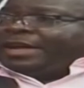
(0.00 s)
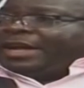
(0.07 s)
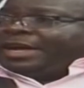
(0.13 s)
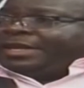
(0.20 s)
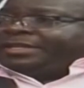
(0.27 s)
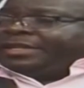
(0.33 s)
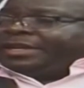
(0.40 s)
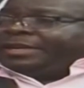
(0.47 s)

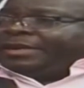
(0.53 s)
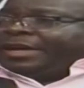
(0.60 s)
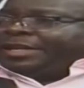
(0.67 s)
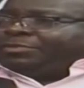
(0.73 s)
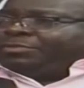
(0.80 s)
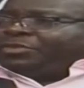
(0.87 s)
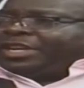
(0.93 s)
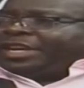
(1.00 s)
at
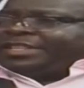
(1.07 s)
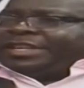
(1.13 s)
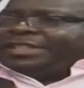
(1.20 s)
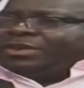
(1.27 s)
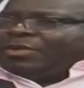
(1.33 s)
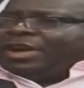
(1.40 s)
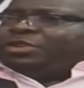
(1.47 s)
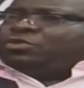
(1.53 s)
Mulyashi, and
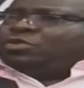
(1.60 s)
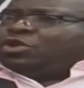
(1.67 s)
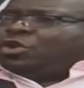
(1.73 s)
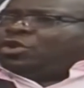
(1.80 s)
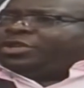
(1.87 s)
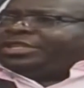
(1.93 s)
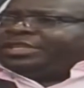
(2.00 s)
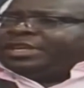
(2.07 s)
they want to
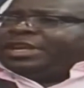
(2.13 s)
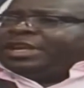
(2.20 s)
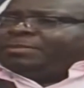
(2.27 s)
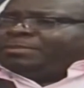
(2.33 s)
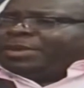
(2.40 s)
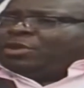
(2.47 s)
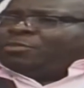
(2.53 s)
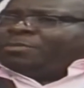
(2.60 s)
close
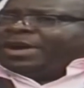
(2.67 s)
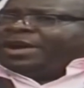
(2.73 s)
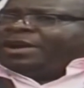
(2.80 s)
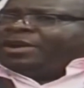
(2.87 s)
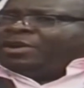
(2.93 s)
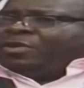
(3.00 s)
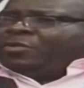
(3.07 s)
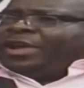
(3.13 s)
Baluba
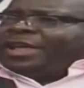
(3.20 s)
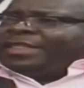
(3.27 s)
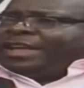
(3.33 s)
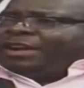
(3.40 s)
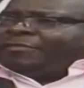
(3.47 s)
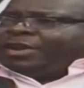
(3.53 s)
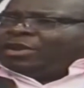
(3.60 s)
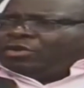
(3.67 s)
where they
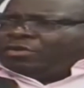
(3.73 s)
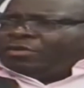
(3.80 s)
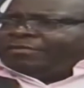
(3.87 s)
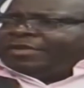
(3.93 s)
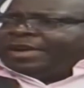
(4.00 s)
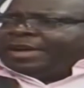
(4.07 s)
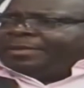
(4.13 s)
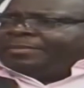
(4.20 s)
have a lot
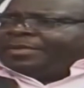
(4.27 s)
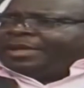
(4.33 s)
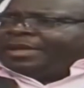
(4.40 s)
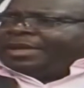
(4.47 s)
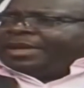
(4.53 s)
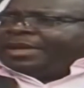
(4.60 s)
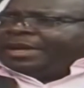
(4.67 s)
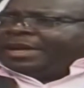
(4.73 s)
of
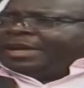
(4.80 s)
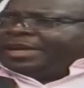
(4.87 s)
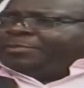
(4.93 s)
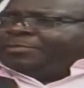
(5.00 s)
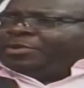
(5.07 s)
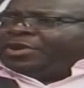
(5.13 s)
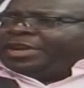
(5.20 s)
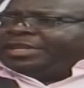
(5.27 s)

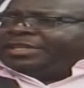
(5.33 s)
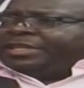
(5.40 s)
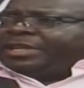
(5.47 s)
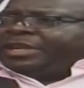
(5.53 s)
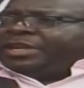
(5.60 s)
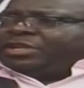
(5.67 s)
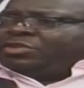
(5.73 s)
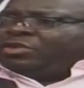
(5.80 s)
employees.
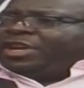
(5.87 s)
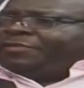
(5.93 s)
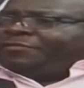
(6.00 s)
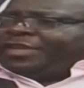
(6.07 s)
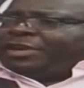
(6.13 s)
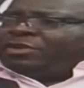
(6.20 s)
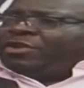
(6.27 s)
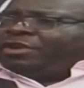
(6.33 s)
So if
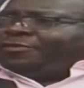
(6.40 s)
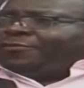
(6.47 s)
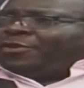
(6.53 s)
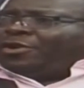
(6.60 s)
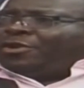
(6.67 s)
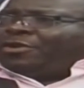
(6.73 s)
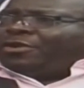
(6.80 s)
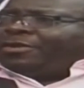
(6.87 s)
they don't
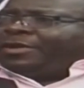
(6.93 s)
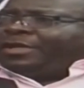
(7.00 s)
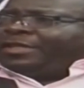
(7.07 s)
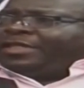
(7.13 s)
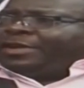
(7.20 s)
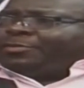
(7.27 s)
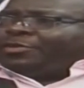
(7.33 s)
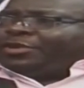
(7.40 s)
follow
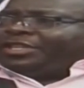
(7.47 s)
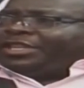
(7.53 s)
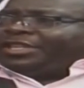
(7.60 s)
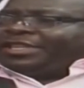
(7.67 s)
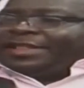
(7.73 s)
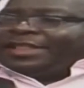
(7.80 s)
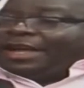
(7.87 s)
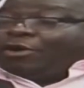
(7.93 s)
the
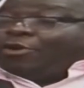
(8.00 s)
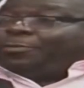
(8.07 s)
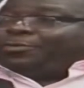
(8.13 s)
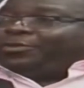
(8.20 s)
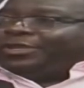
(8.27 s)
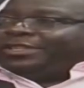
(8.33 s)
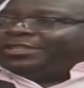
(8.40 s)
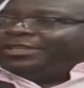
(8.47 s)
procedure, there are
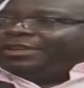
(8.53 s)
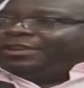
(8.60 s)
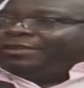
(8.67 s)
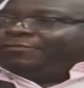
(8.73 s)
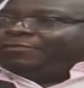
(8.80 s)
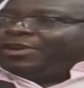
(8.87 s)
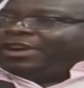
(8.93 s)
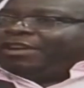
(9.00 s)
options
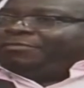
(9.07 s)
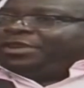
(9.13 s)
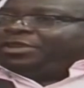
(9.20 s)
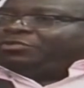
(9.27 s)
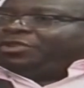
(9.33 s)
for government to